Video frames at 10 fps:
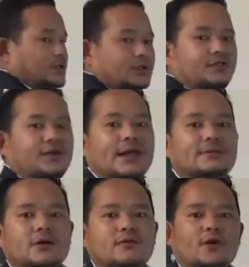different
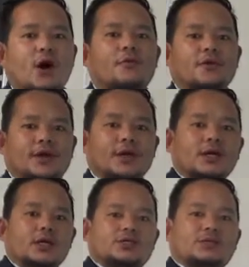types of
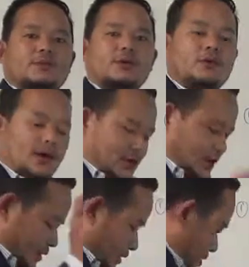operating system. Number one is